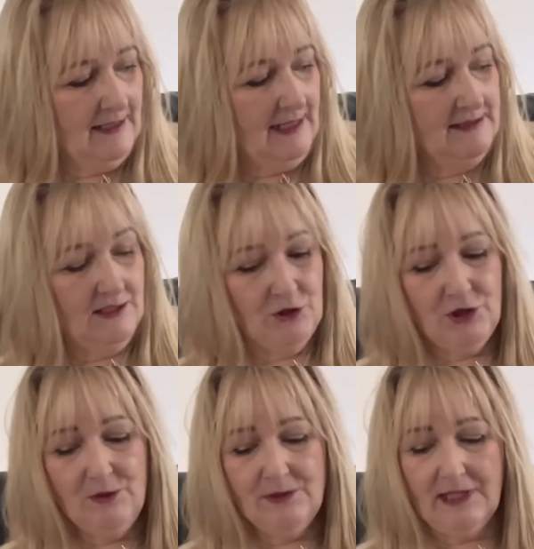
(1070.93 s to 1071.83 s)
I didn't
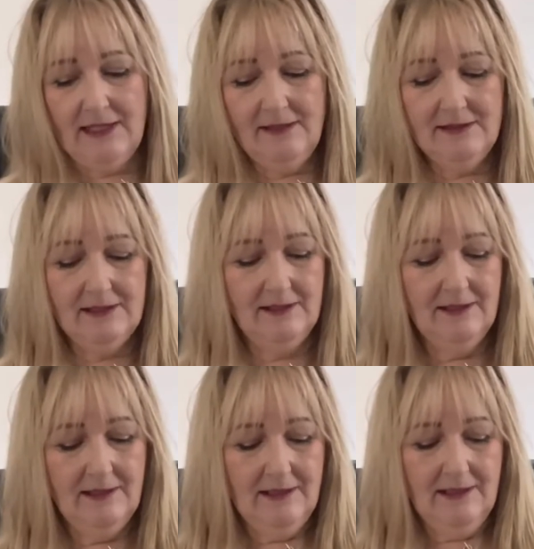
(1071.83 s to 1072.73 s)
choose this,
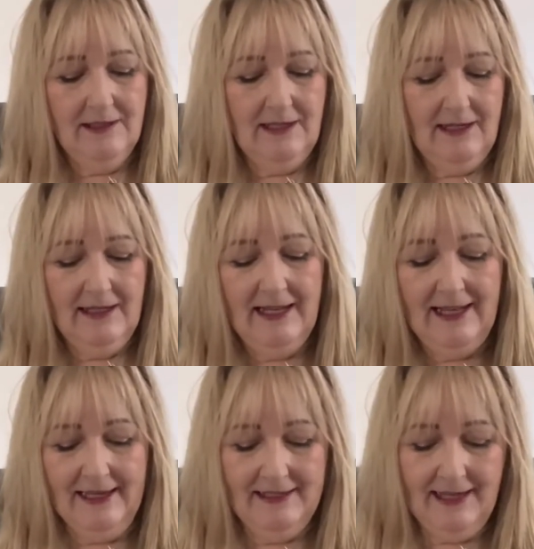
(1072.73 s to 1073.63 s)
and I
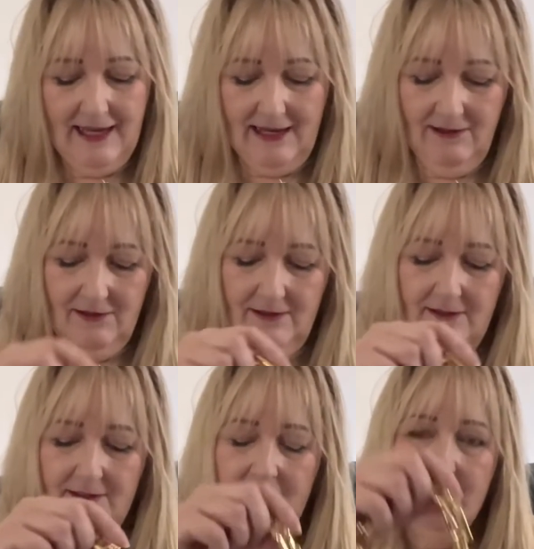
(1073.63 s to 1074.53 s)
like it.
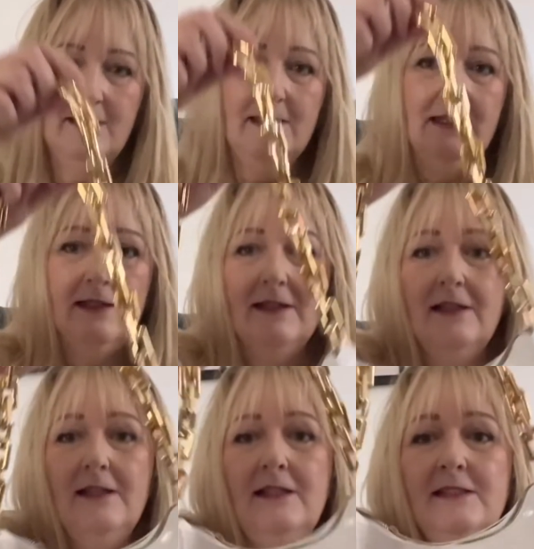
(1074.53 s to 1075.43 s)

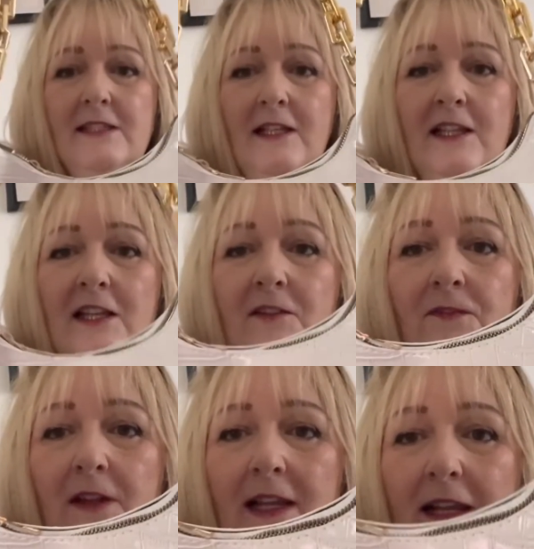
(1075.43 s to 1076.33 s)
It's a
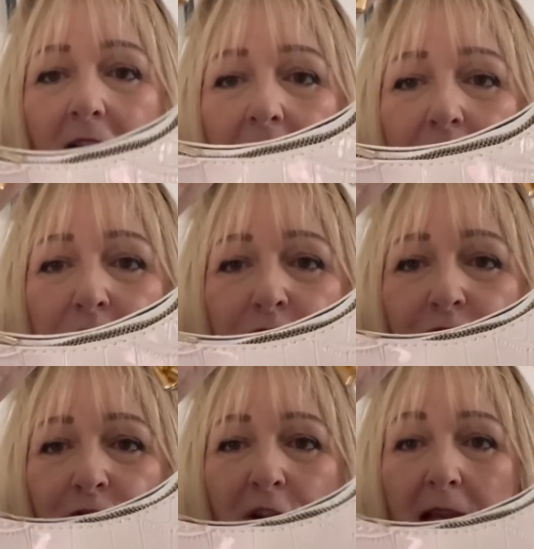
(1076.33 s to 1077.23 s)
lovely little
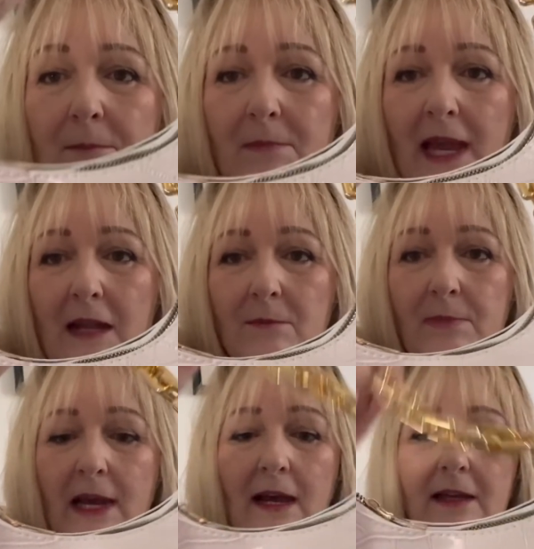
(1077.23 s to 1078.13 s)
cream
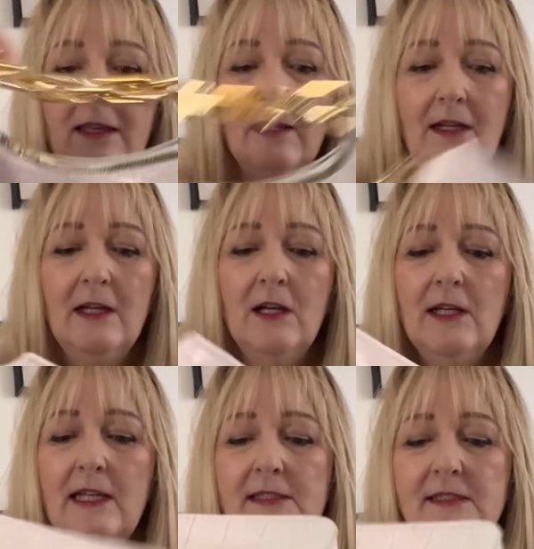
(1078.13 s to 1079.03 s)
handbag.
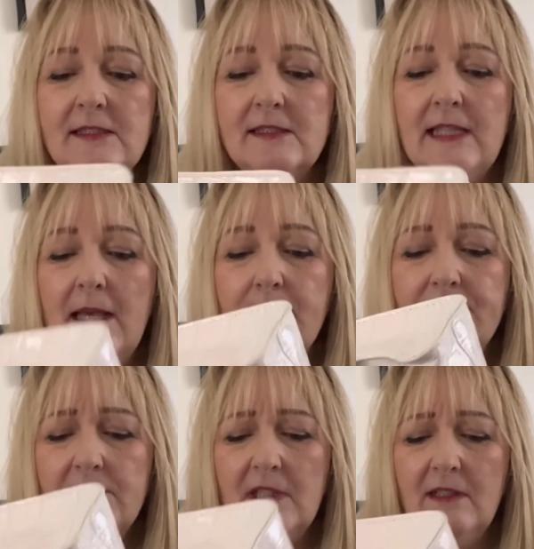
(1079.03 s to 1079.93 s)
It's
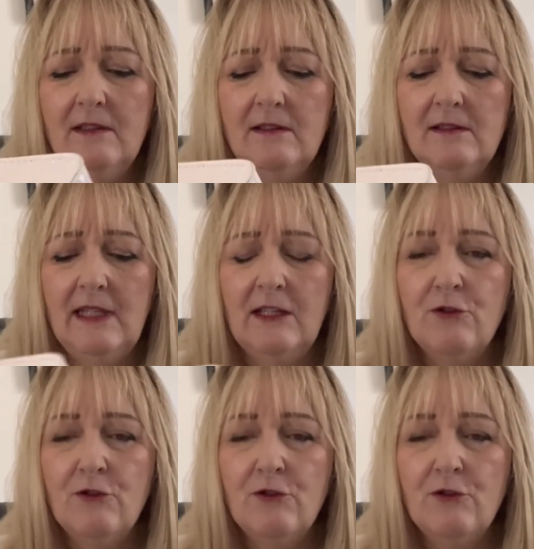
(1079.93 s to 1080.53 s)
like a